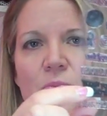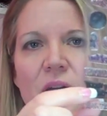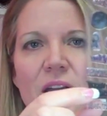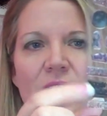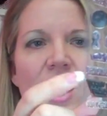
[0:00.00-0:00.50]

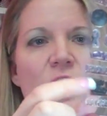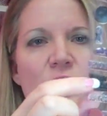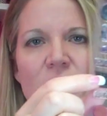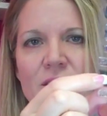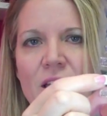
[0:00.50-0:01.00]
by
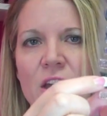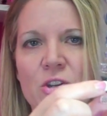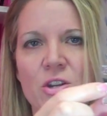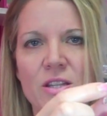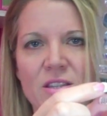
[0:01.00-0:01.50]
hundreds and
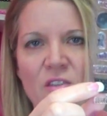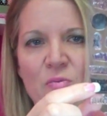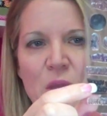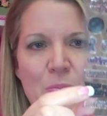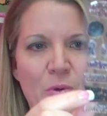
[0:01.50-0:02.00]
hundreds of
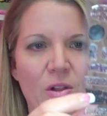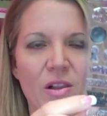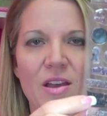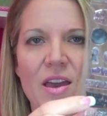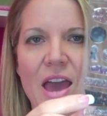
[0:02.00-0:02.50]

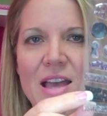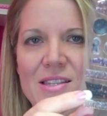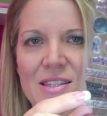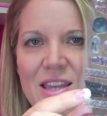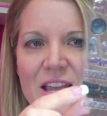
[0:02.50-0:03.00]
people at
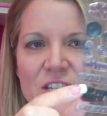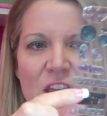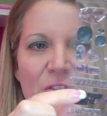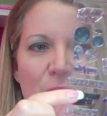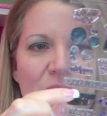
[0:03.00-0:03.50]

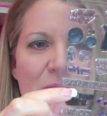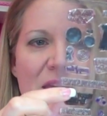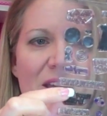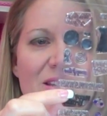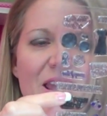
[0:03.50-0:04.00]
CHA for one of the
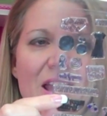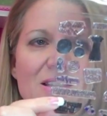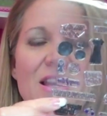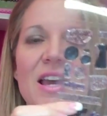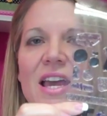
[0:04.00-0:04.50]
make and
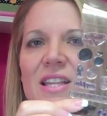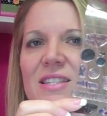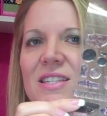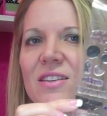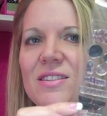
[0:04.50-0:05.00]
takes. It
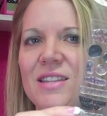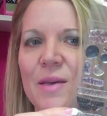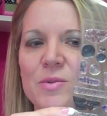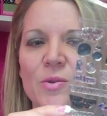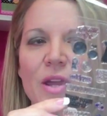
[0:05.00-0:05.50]
still
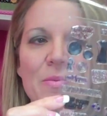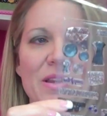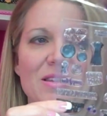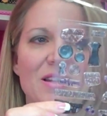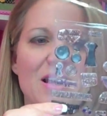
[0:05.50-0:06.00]
stamps great, but
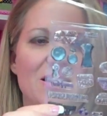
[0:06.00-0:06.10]
it's nice